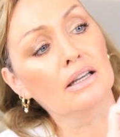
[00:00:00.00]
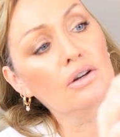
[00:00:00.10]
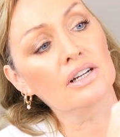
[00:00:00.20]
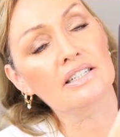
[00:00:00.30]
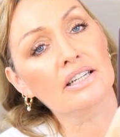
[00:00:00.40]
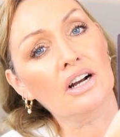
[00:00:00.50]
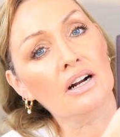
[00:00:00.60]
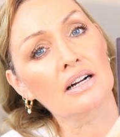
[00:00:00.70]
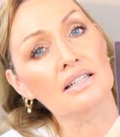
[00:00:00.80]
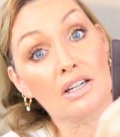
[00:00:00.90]
loyalty
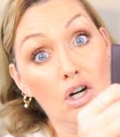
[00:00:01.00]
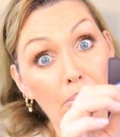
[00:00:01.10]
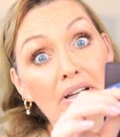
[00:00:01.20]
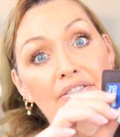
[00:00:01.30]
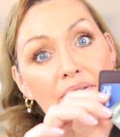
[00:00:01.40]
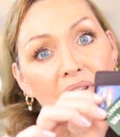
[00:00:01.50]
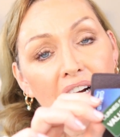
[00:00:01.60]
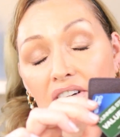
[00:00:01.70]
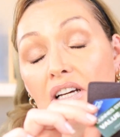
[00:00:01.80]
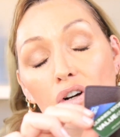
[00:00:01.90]
cards, a couple of them
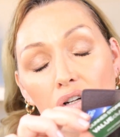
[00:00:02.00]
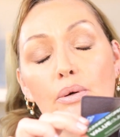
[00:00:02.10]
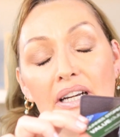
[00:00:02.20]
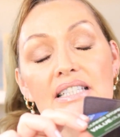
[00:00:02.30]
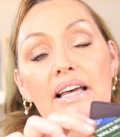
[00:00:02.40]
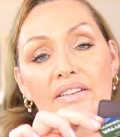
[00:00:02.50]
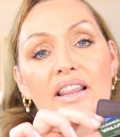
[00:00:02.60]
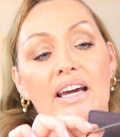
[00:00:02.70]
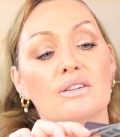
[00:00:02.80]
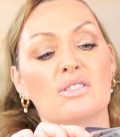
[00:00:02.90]
there, not all
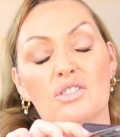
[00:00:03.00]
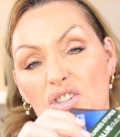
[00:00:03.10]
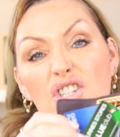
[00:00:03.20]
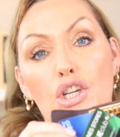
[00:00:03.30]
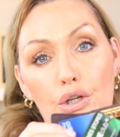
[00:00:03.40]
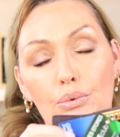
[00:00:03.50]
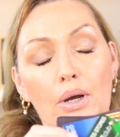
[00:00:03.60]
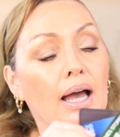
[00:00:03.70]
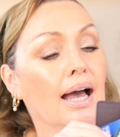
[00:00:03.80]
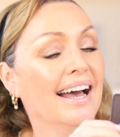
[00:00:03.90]
27,000, just
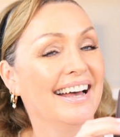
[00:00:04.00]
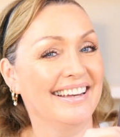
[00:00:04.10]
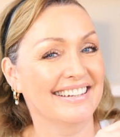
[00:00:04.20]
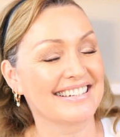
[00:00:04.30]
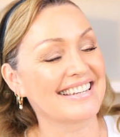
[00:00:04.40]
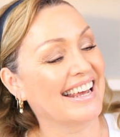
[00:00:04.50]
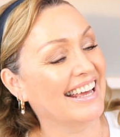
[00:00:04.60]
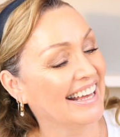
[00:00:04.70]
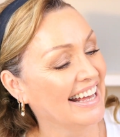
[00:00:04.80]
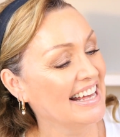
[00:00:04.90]
2. And
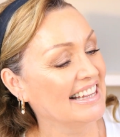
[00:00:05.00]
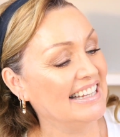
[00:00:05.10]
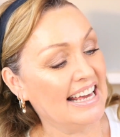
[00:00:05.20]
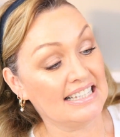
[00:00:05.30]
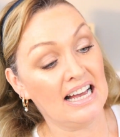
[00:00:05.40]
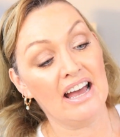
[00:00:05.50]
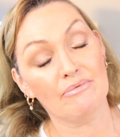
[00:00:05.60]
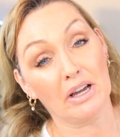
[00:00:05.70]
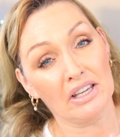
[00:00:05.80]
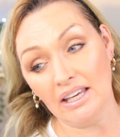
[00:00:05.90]
yes, I
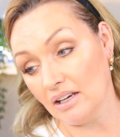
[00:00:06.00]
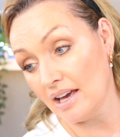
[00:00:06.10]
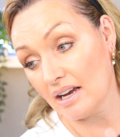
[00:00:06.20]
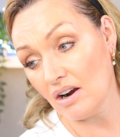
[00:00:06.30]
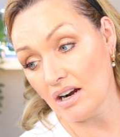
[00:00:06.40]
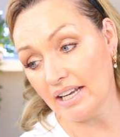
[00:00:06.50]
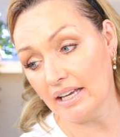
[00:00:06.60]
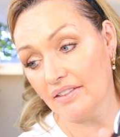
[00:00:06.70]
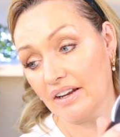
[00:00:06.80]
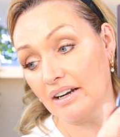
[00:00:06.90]
have my car
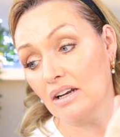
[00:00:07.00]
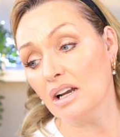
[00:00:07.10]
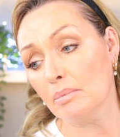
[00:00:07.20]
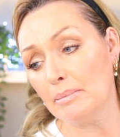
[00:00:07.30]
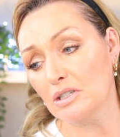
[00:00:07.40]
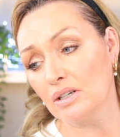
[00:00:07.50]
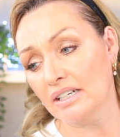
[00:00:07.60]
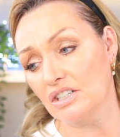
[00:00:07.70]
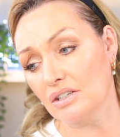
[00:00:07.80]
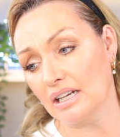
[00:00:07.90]
key on there. Now, a lot of people don't
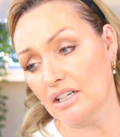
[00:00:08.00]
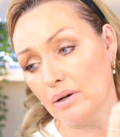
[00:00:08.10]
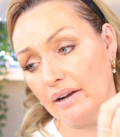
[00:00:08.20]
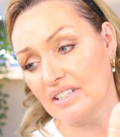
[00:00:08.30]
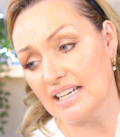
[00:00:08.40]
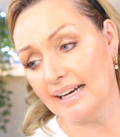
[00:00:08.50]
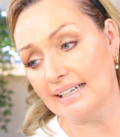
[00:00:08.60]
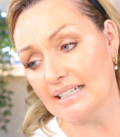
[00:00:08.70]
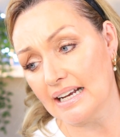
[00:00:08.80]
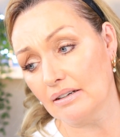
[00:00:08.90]
like to do that. I know I have it
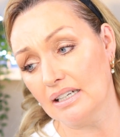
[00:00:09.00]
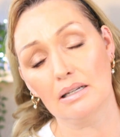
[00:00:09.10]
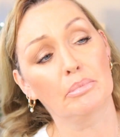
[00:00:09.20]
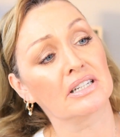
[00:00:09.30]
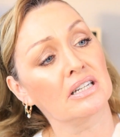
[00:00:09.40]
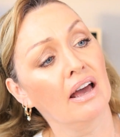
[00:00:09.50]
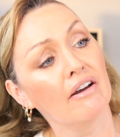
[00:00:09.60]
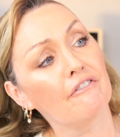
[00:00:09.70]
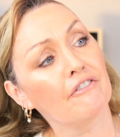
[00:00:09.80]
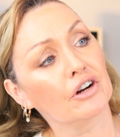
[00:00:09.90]
dangling down a little bit
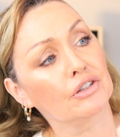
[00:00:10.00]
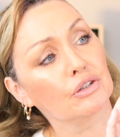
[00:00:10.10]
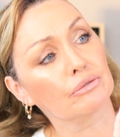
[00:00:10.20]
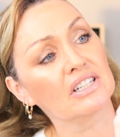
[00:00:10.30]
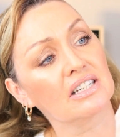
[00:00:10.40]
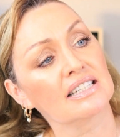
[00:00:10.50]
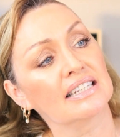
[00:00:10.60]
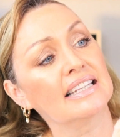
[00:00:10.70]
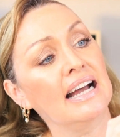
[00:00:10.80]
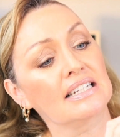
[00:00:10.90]
further. The reason I
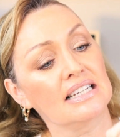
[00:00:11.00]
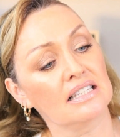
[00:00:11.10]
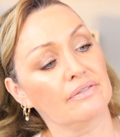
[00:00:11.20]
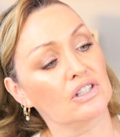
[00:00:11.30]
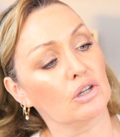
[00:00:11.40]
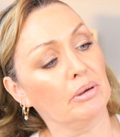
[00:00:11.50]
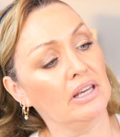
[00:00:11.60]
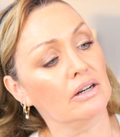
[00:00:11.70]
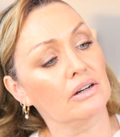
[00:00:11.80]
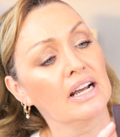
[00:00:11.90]
did that is if it's up
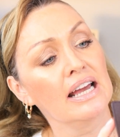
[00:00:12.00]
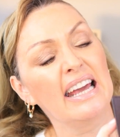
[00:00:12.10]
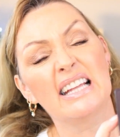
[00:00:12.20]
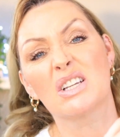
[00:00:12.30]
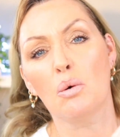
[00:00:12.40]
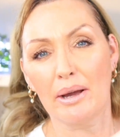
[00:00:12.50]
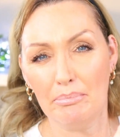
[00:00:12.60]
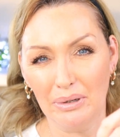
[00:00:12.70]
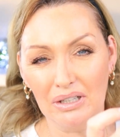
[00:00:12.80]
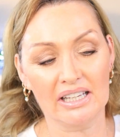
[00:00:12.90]
here, it's
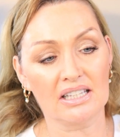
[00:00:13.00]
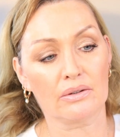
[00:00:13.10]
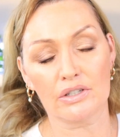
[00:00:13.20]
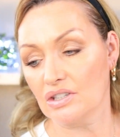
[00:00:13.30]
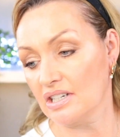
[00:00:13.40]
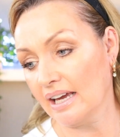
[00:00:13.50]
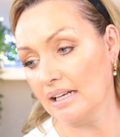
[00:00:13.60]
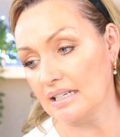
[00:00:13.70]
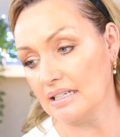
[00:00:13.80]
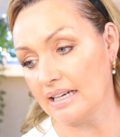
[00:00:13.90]
quite bulky, so I just
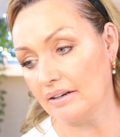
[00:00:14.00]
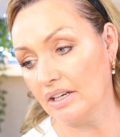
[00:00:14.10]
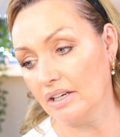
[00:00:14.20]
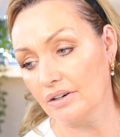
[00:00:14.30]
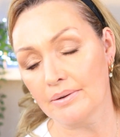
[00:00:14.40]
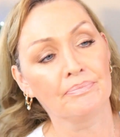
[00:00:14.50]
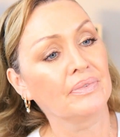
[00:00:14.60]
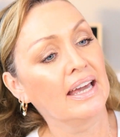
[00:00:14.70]
dangled it down here.